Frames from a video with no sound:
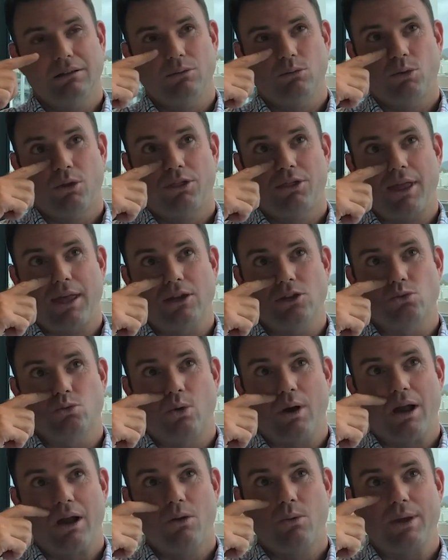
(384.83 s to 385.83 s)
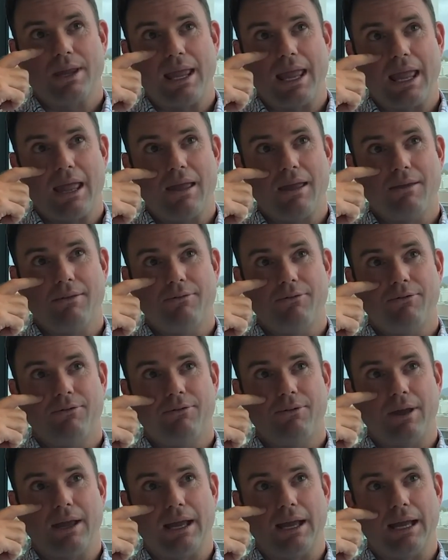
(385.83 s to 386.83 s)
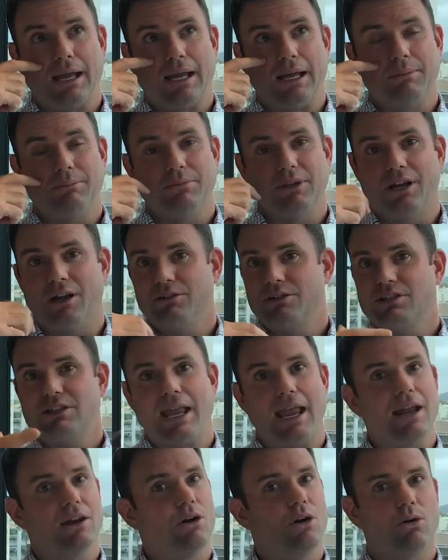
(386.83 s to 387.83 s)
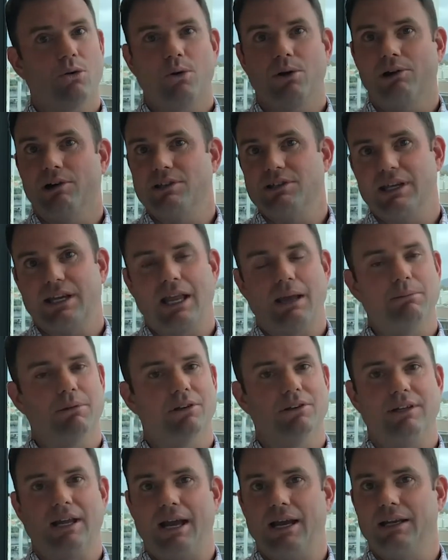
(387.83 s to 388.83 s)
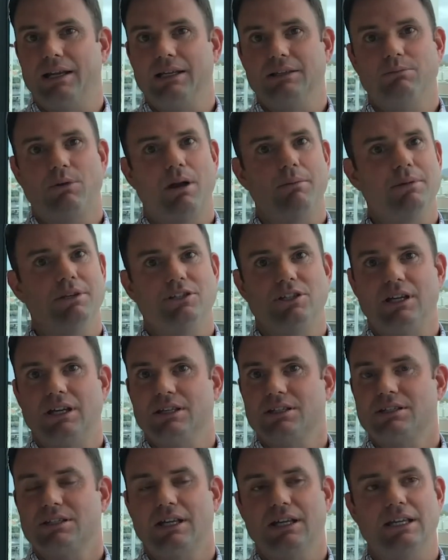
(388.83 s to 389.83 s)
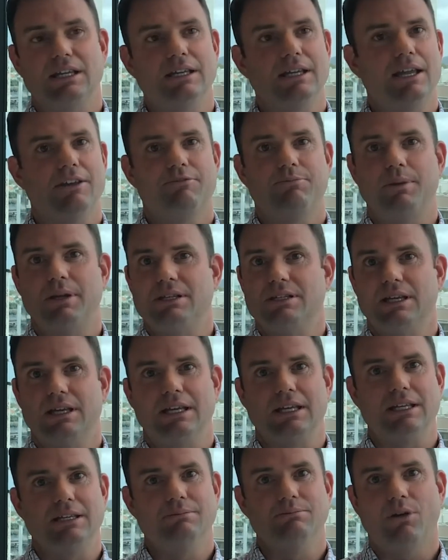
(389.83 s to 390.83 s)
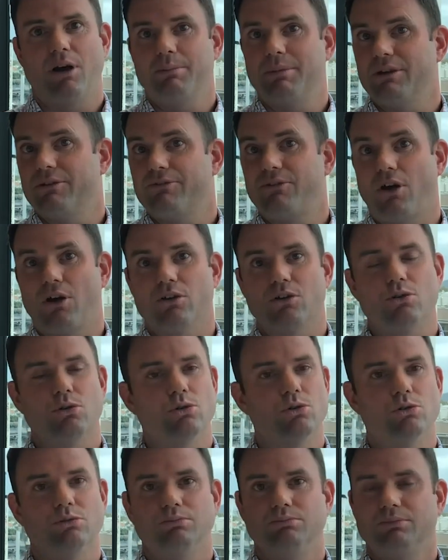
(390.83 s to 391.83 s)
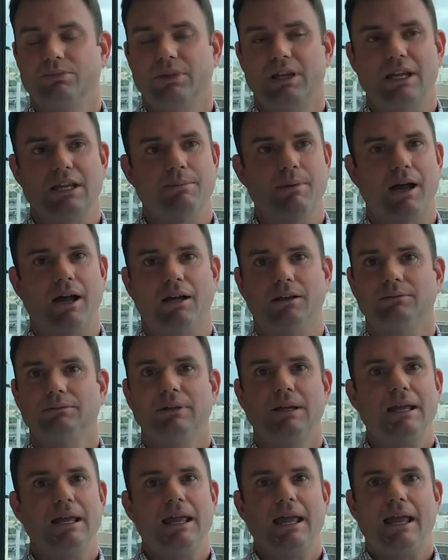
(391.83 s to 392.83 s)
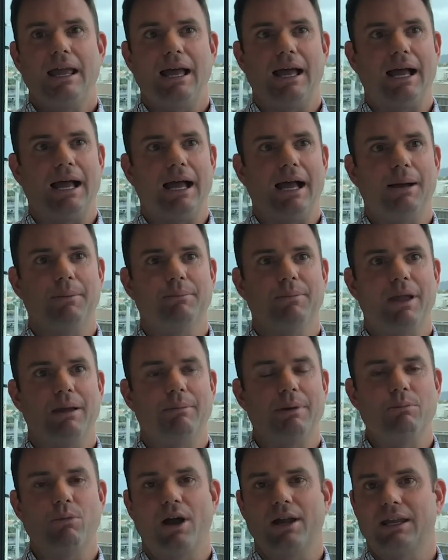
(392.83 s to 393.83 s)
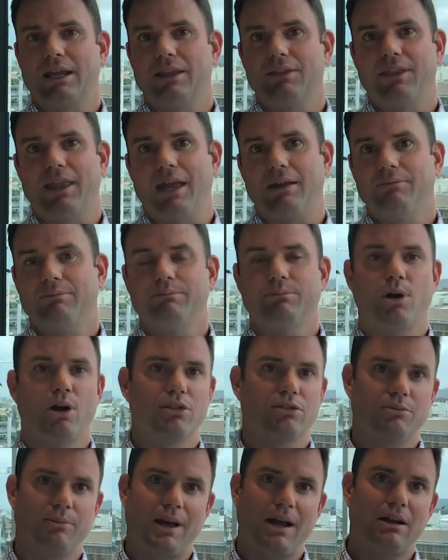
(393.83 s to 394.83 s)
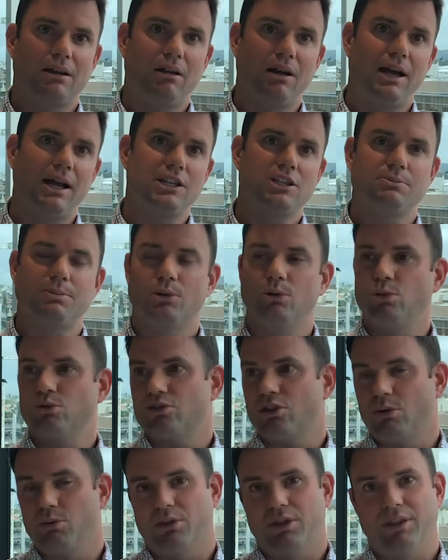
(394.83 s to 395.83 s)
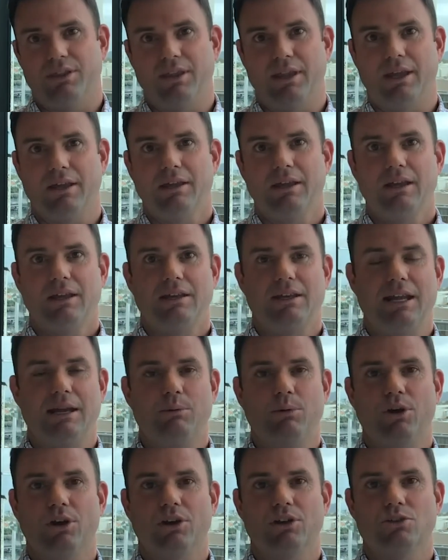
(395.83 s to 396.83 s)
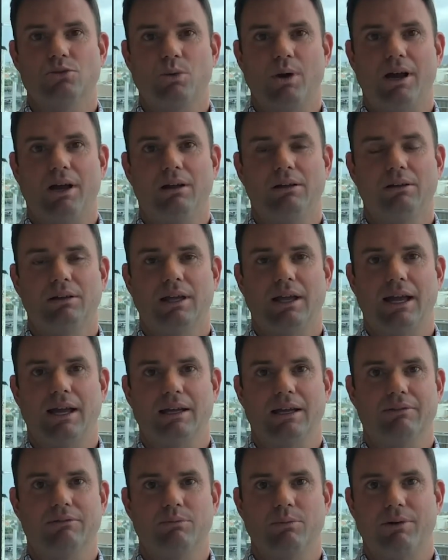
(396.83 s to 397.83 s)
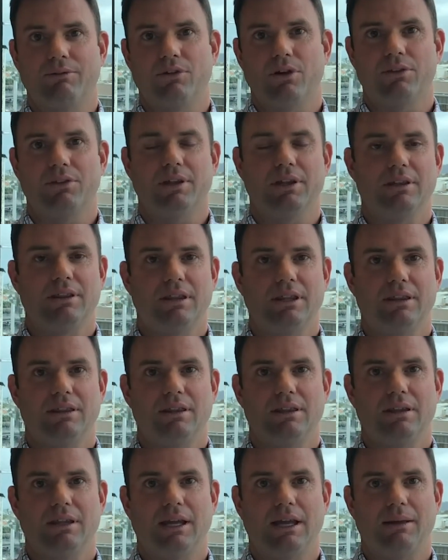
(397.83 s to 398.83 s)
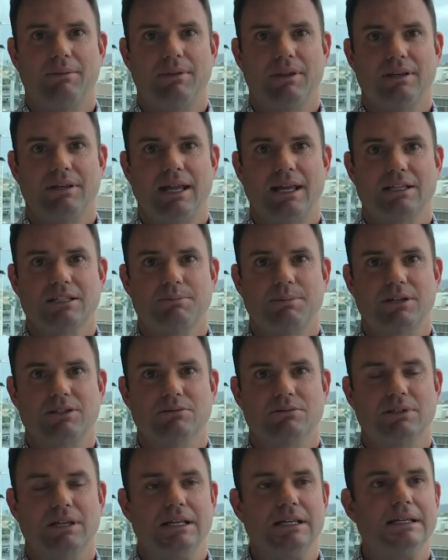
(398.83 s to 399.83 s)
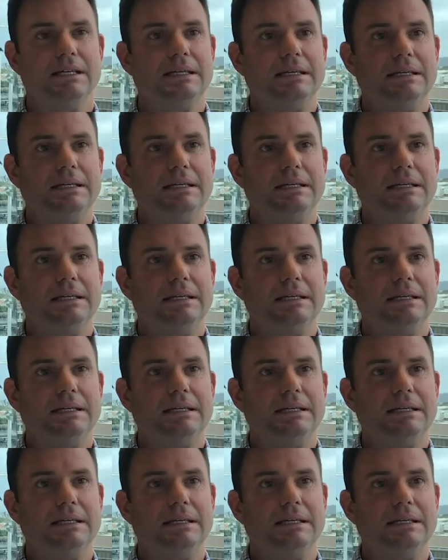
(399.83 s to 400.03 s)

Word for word: with that as well, we have um, you know just ad hoc queries that come in daily. Might be GST, FBT, might be a phone call, email, um, and we might get that both from our clients, but also within the network as well, uh, given we've got the the, the, uh, the, tax specialty.